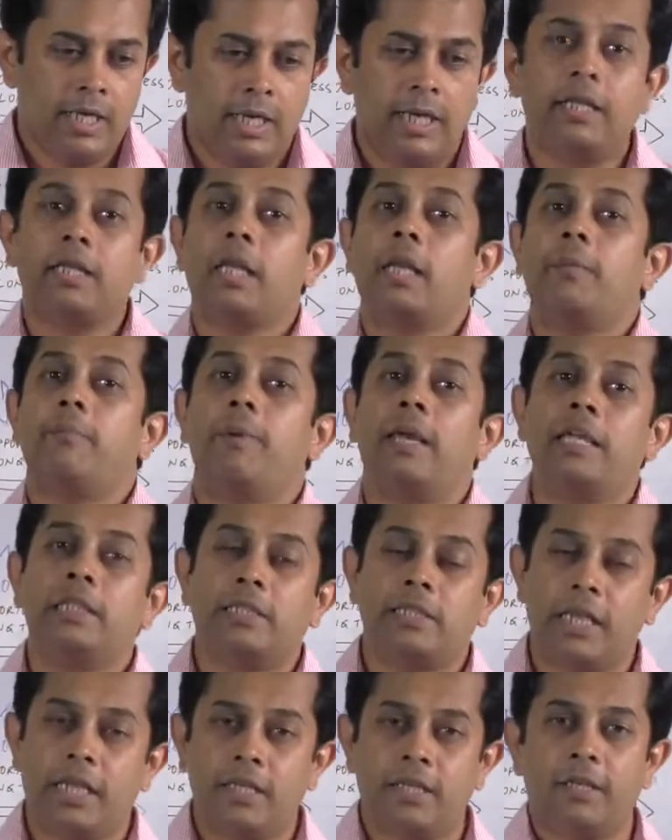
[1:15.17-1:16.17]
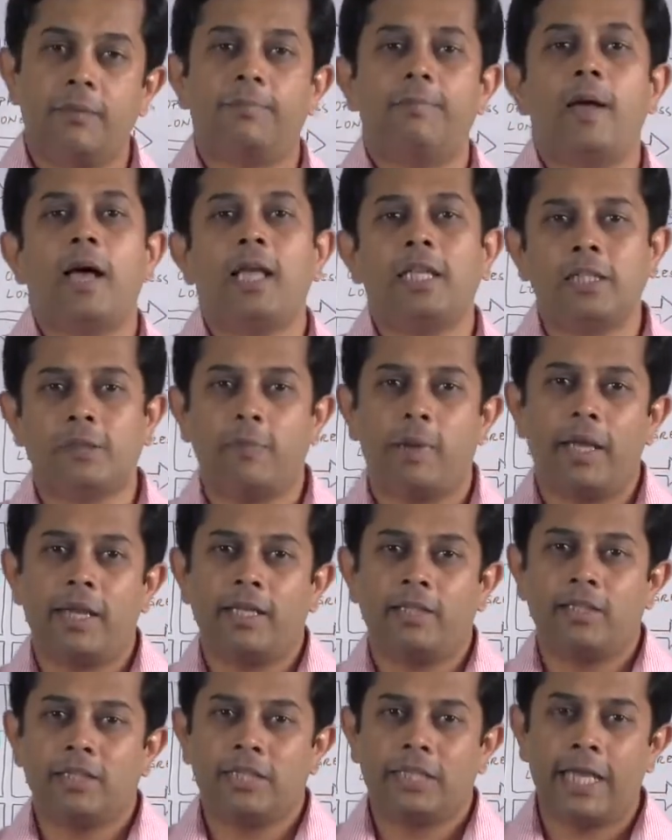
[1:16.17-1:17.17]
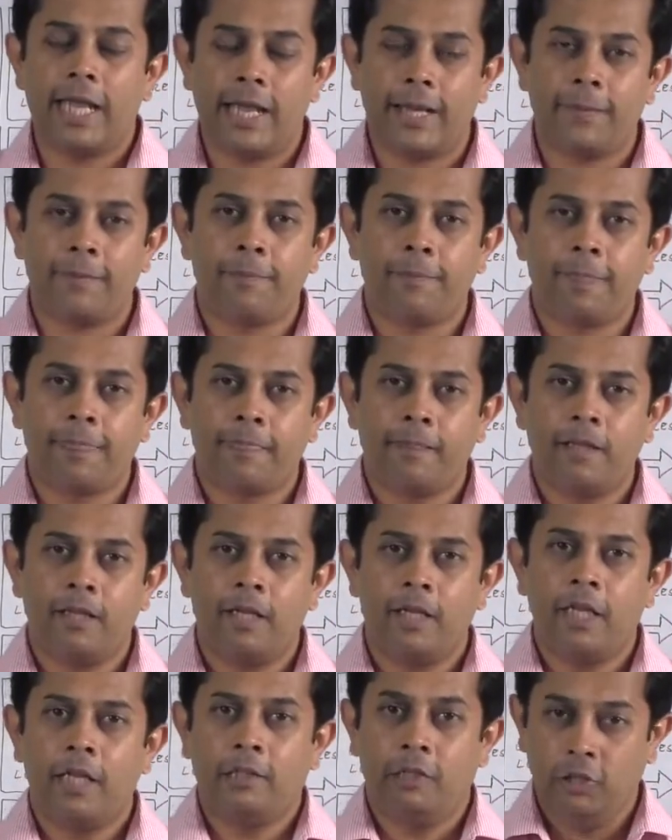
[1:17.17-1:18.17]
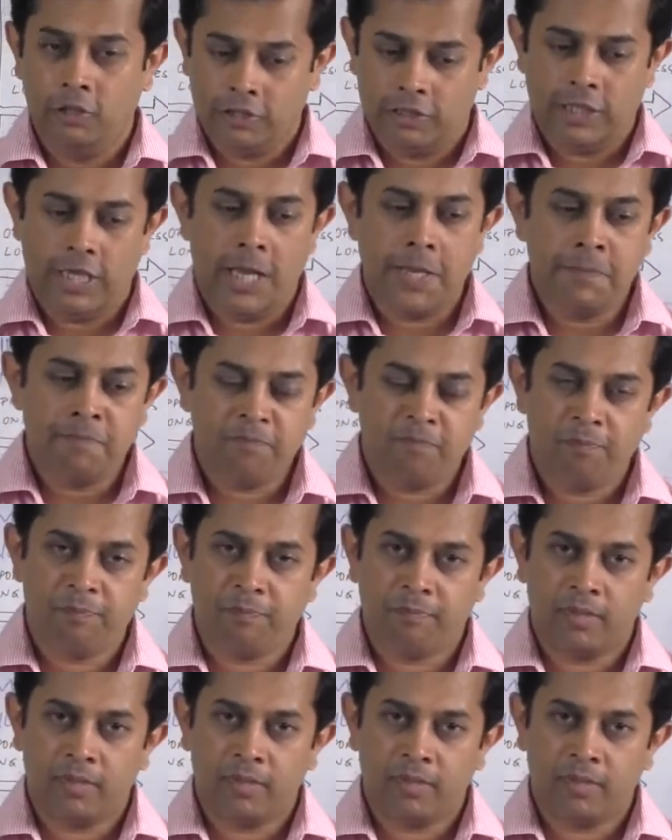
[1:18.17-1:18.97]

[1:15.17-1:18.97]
And then a bystander passed by and said, "Look, son,